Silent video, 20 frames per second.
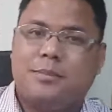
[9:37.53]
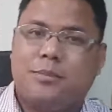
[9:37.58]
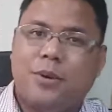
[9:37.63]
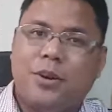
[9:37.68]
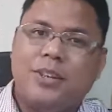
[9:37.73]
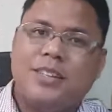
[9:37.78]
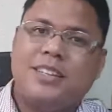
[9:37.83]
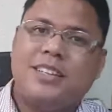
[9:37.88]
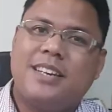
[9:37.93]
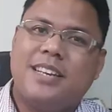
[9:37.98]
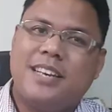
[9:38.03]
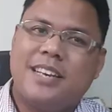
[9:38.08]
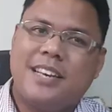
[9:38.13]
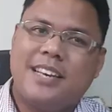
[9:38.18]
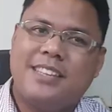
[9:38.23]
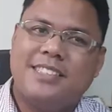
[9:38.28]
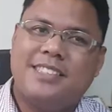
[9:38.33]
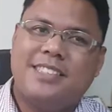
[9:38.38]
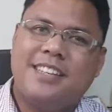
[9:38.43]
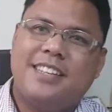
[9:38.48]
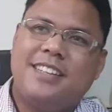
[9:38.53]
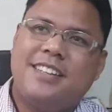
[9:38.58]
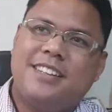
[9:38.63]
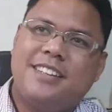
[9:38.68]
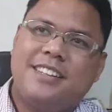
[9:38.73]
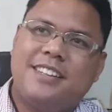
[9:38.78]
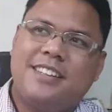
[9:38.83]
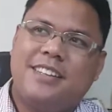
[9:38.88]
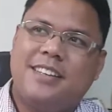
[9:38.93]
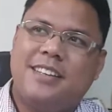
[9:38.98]
more delays
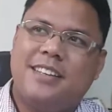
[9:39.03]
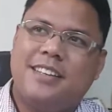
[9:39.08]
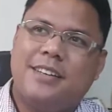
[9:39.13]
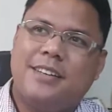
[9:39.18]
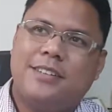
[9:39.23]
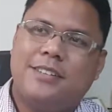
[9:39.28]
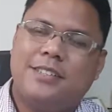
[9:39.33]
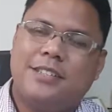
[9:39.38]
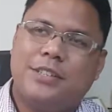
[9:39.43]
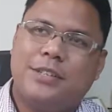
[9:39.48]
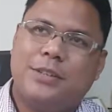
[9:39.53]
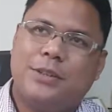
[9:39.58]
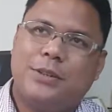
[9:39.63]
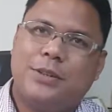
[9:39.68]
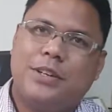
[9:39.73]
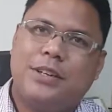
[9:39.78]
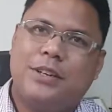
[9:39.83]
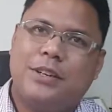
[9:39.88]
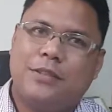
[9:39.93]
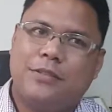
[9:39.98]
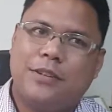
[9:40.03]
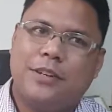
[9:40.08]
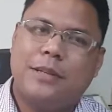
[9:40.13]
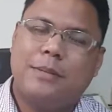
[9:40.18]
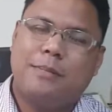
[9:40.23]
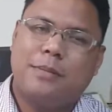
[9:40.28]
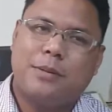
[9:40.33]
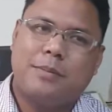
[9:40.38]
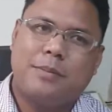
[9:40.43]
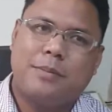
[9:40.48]
in the securing of an
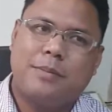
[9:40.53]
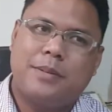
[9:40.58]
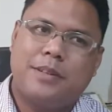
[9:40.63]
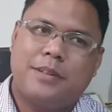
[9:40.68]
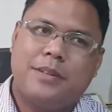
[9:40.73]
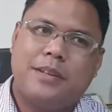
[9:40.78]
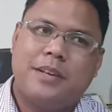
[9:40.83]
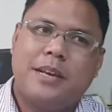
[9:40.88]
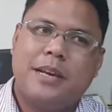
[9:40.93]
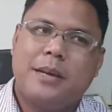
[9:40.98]
import permit,